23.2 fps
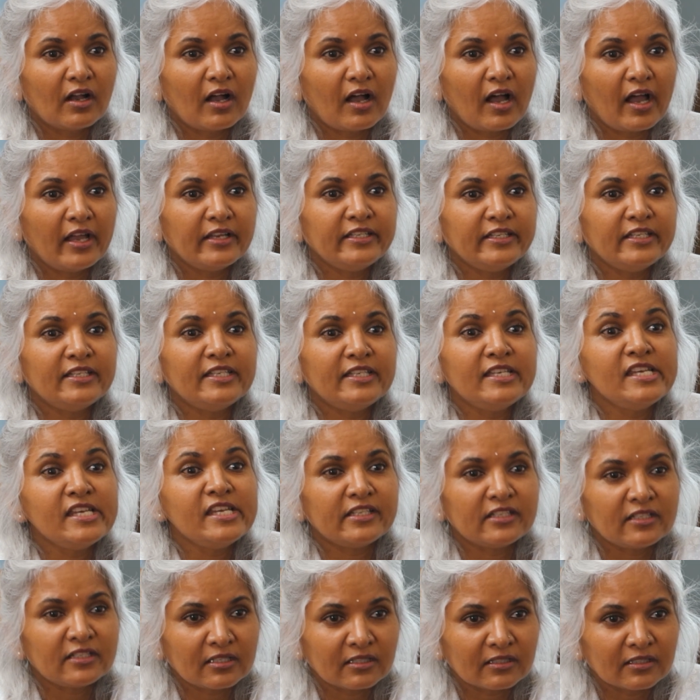I didn't
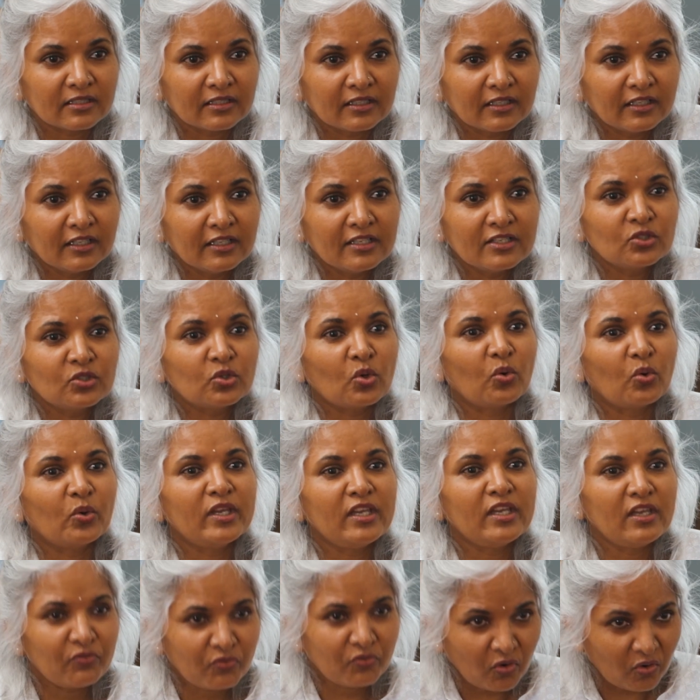eat. So
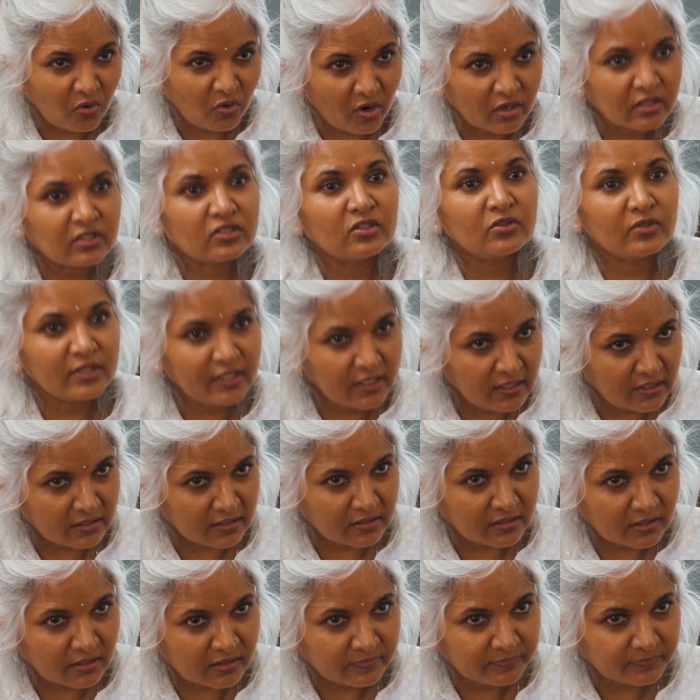he forgot to
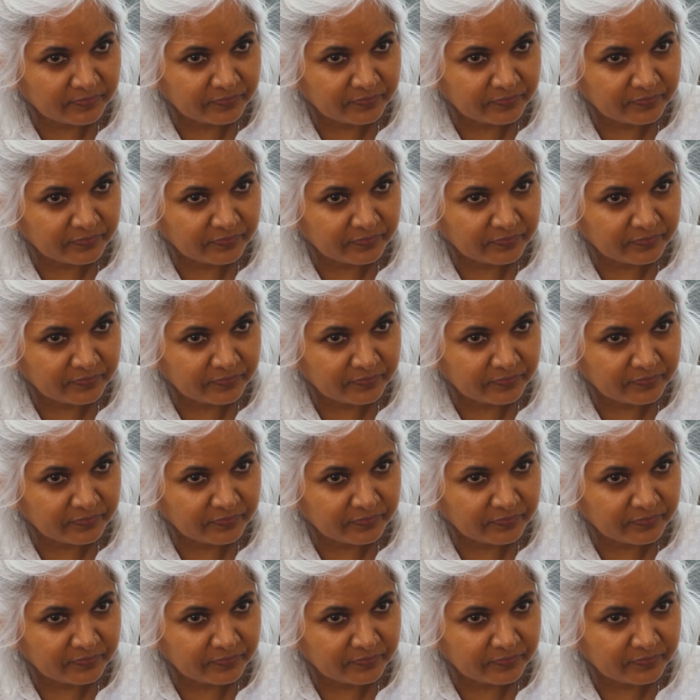eat.